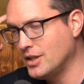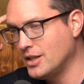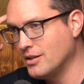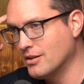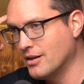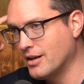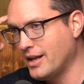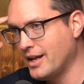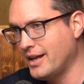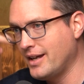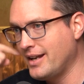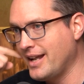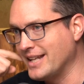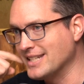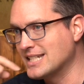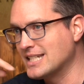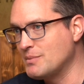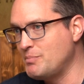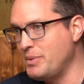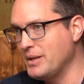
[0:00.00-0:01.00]
in your head
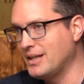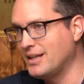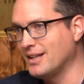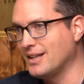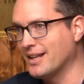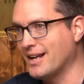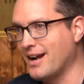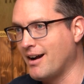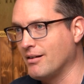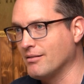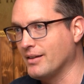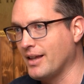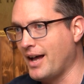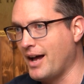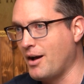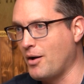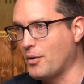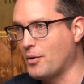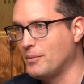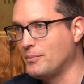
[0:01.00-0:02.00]
and speaking it out
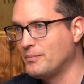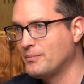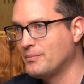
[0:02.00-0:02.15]
loud.